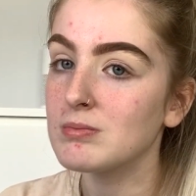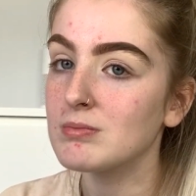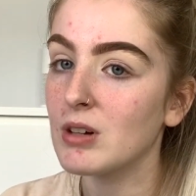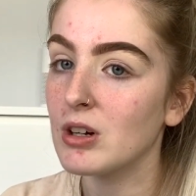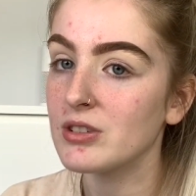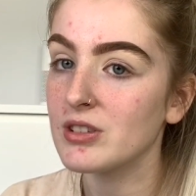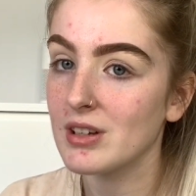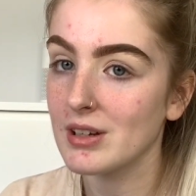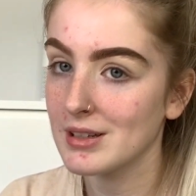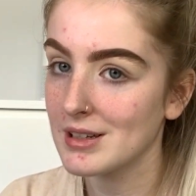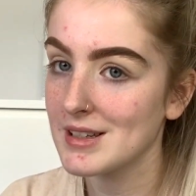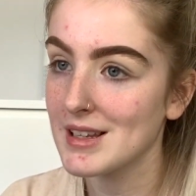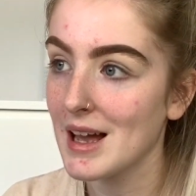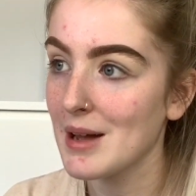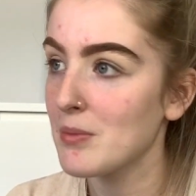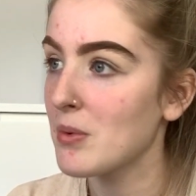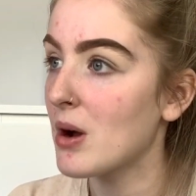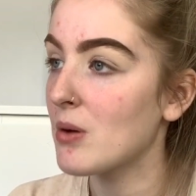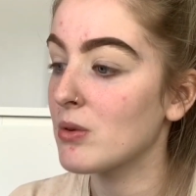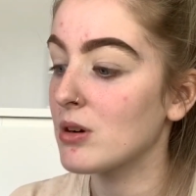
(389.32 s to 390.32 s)
until I decide
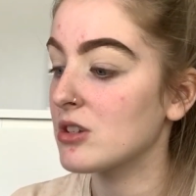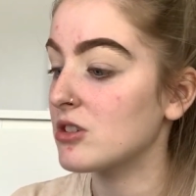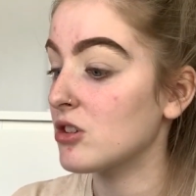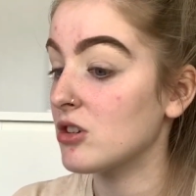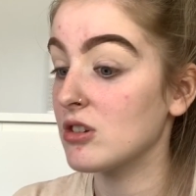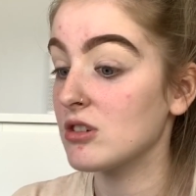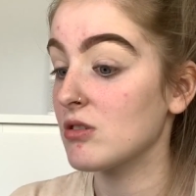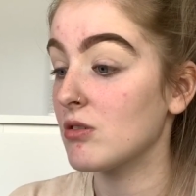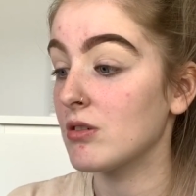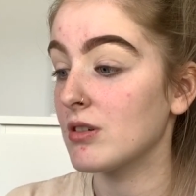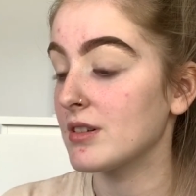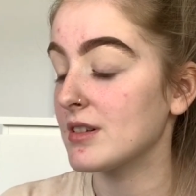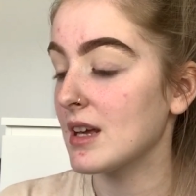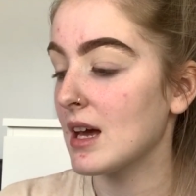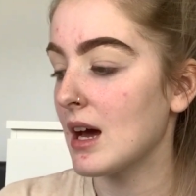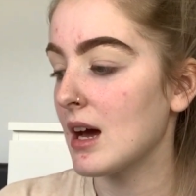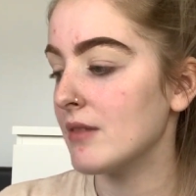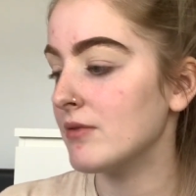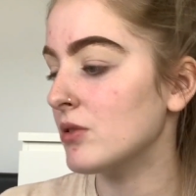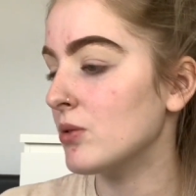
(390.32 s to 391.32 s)
what I want to do, because honestly I
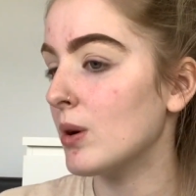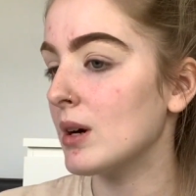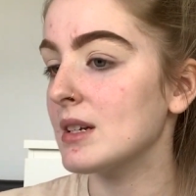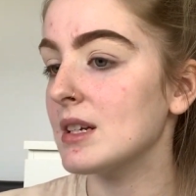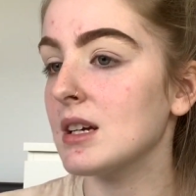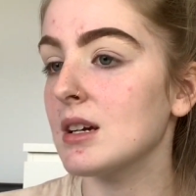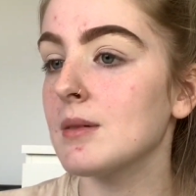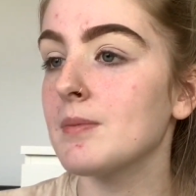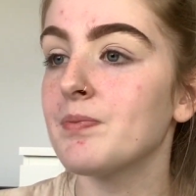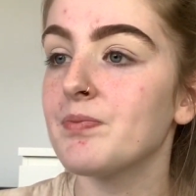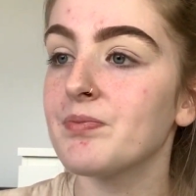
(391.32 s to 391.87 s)
have no idea.